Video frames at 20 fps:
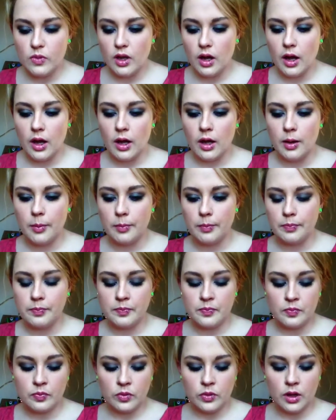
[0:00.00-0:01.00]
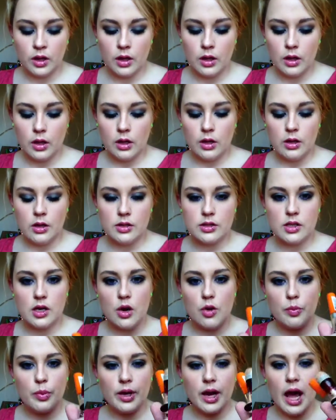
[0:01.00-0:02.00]

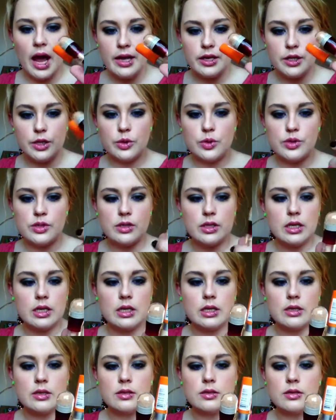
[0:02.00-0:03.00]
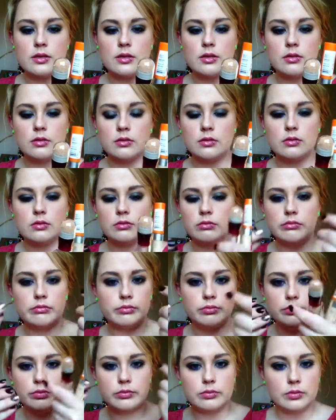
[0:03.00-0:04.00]
But I use these
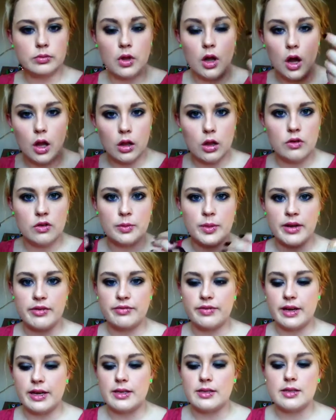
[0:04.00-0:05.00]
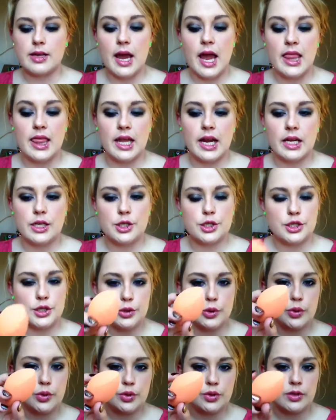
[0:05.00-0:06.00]
all over my face, and then I just
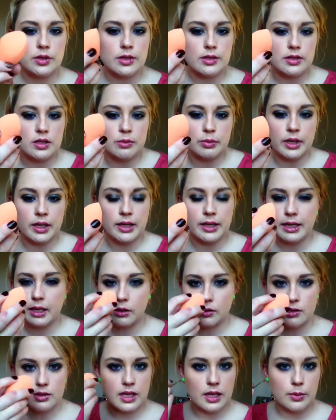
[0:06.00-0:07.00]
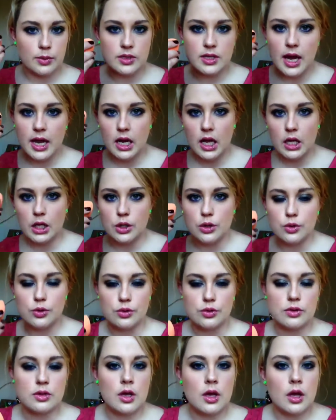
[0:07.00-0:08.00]
use this to blend it out. Same side I
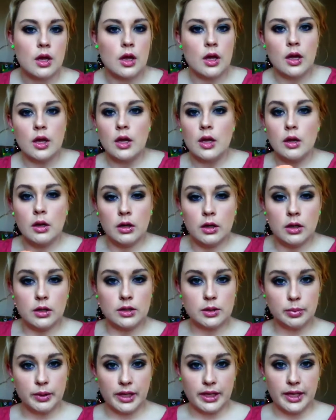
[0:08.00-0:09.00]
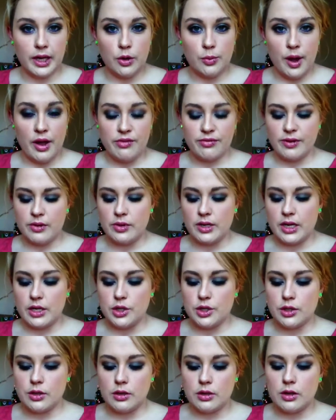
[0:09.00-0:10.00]
use to blend out my
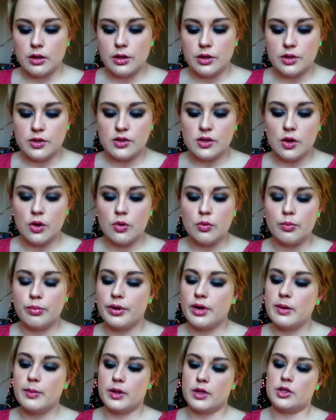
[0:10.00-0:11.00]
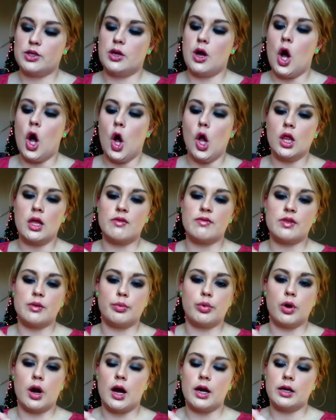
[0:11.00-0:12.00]
foundation. So pretty much all of the
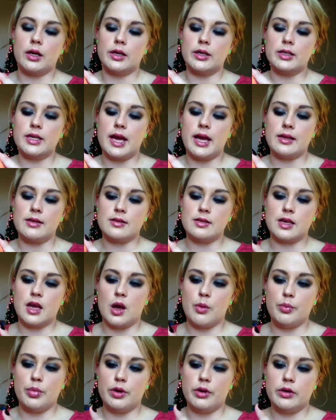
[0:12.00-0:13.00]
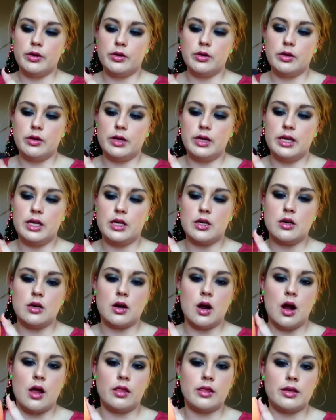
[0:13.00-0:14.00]
product ends up here
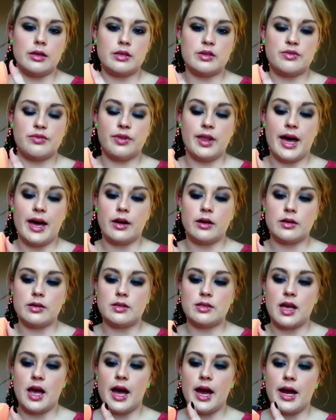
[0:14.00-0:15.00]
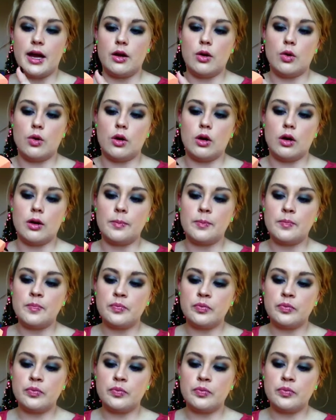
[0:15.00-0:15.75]
on this flatter side or